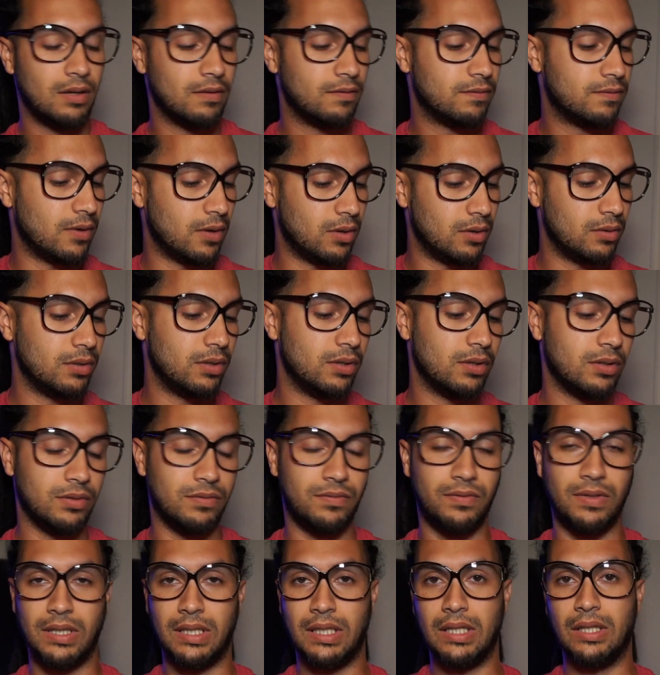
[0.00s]
photos,
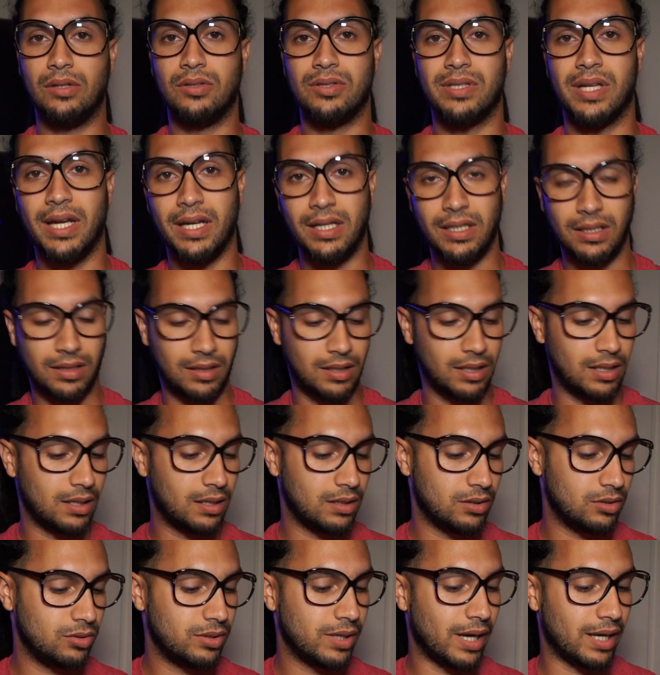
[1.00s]
videos,
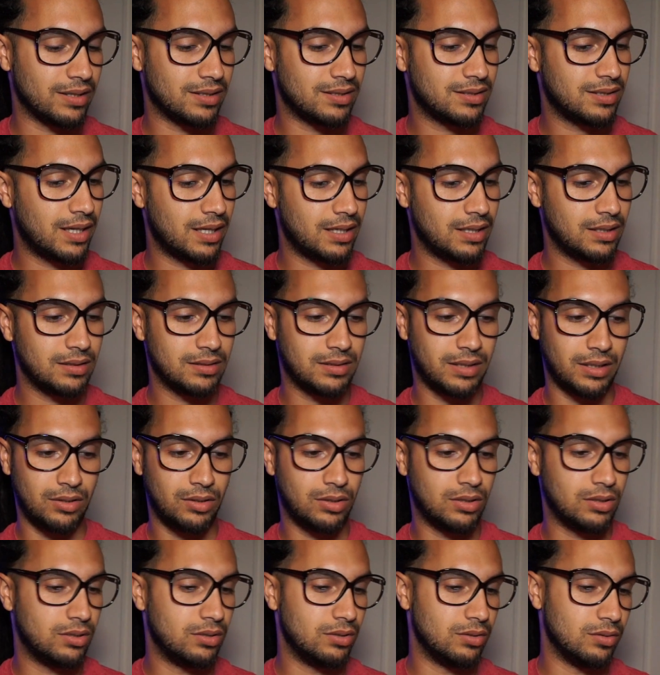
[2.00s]
anything. You got settings that you
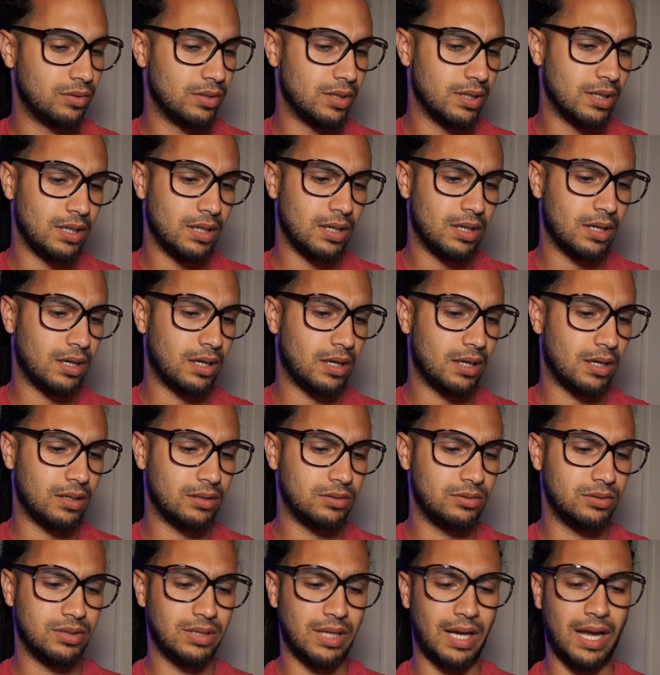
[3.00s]
could do. Uh,
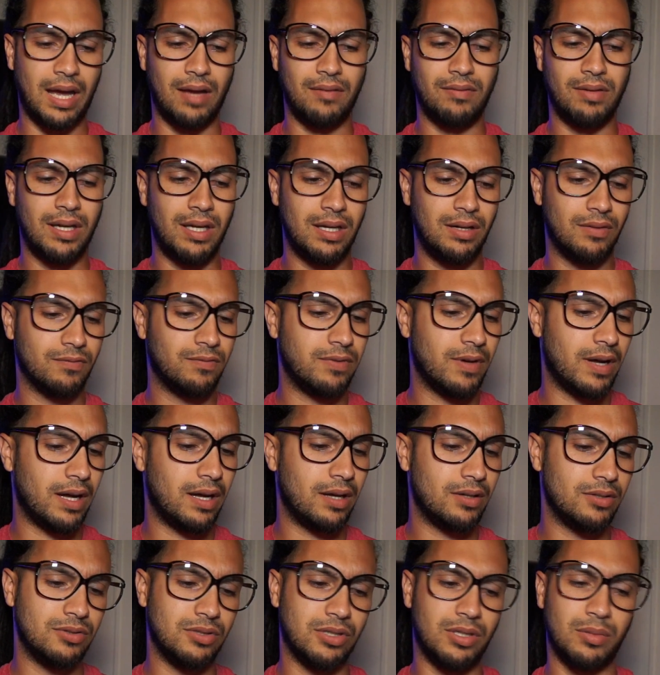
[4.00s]
you could have hidden
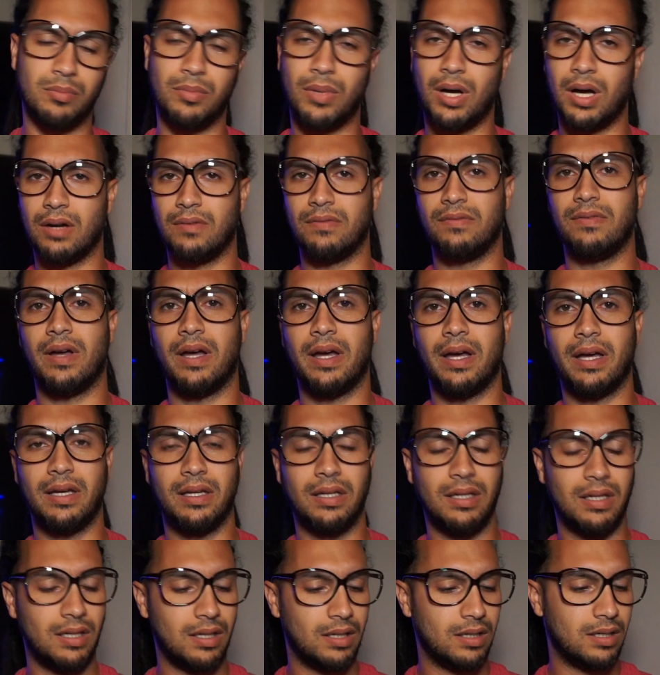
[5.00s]
files, you could modify
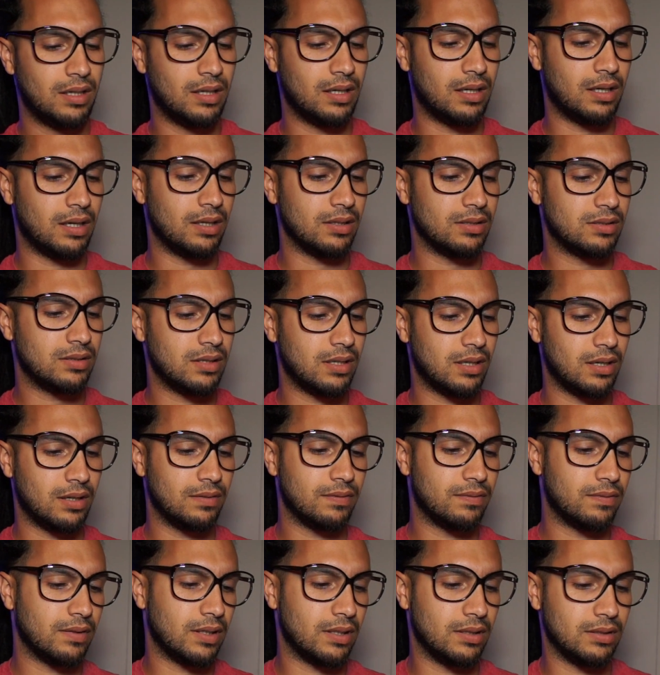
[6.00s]
uh,
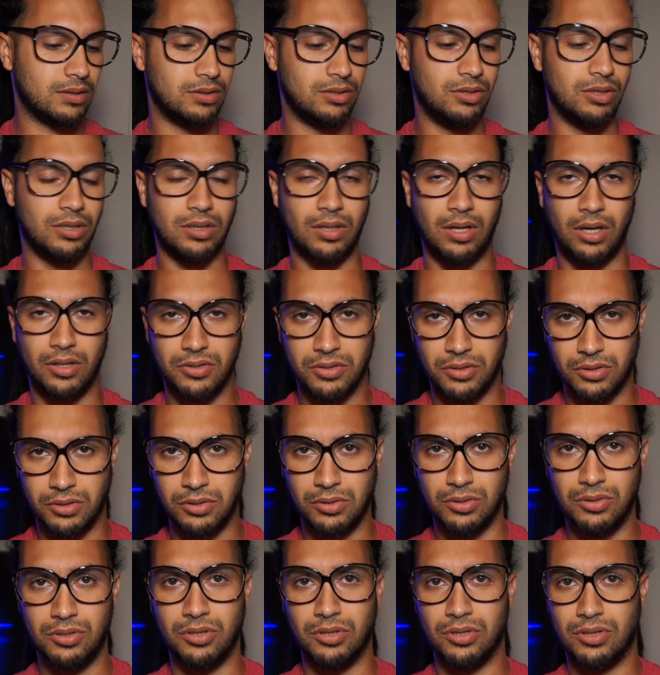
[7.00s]
stuff, and you could also
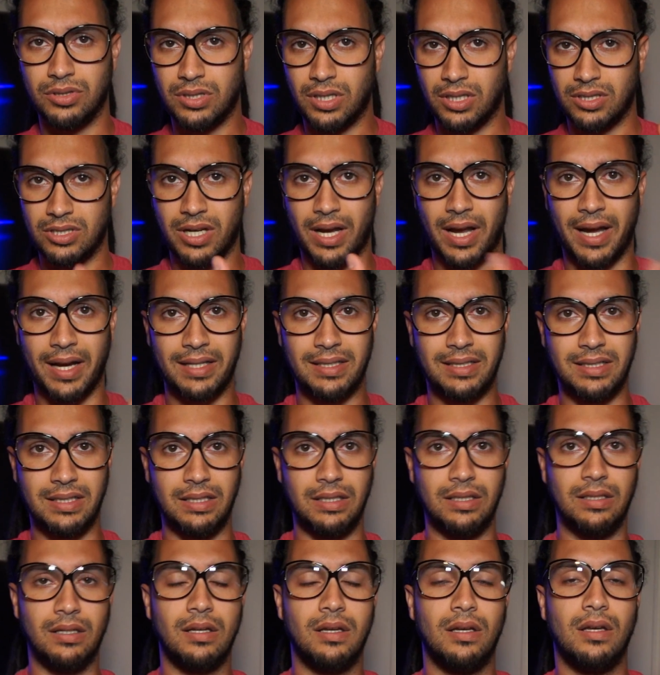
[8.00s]
use your Touch
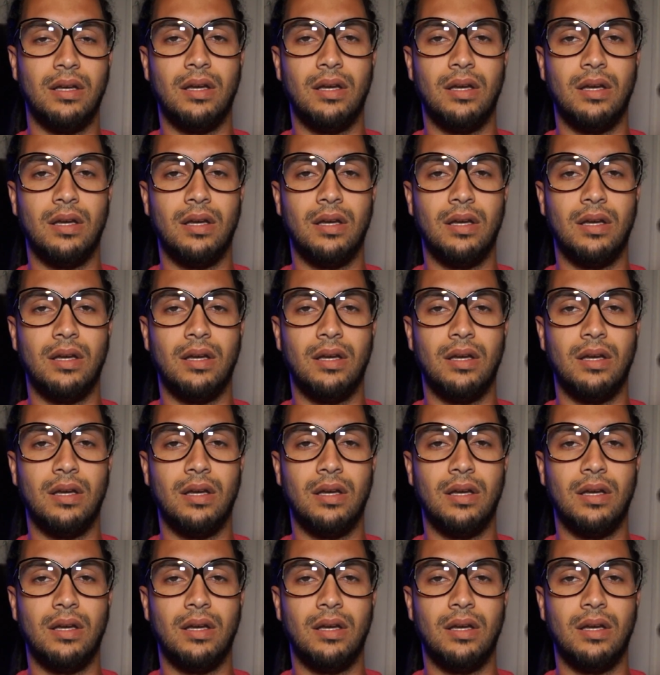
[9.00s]
ID